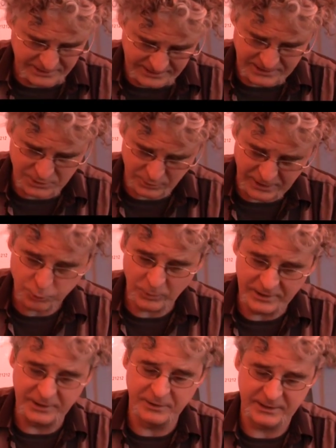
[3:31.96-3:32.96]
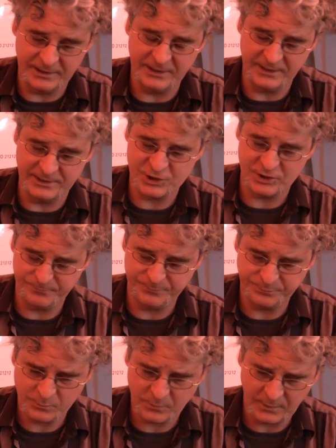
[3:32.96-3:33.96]
that's really
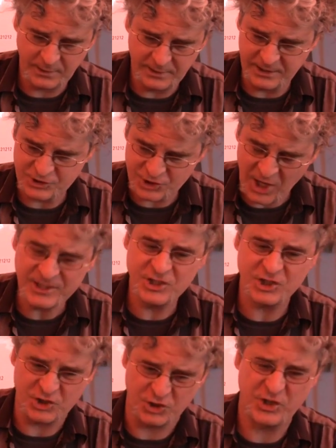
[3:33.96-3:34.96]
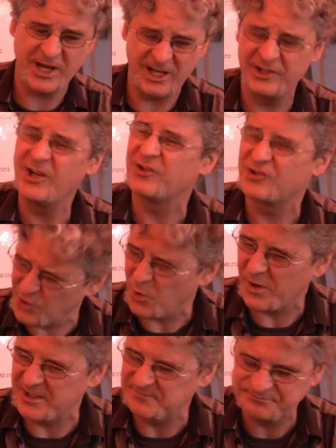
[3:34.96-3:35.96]
it's not just to tell another
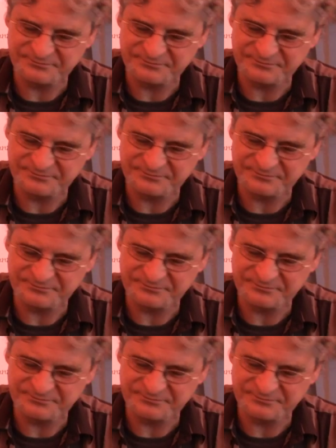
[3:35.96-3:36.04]
story.